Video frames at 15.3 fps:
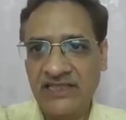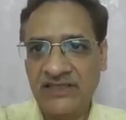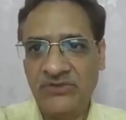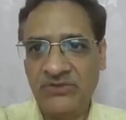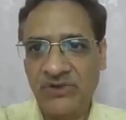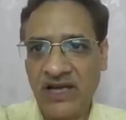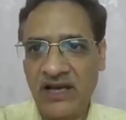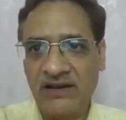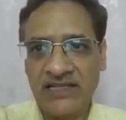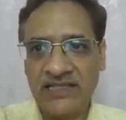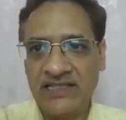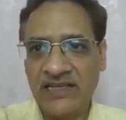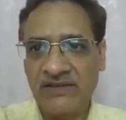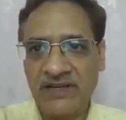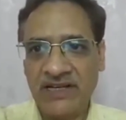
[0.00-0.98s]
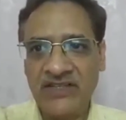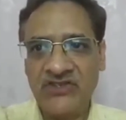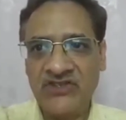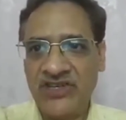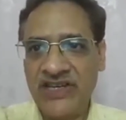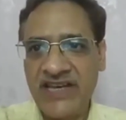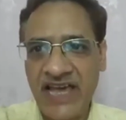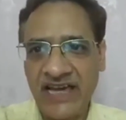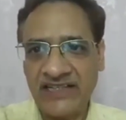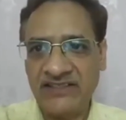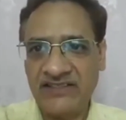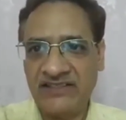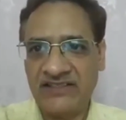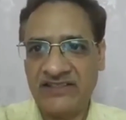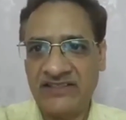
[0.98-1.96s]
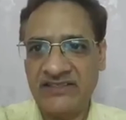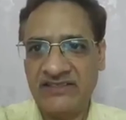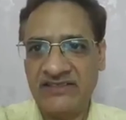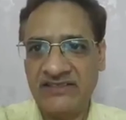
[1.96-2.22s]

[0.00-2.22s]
Its flowers have rich nectar.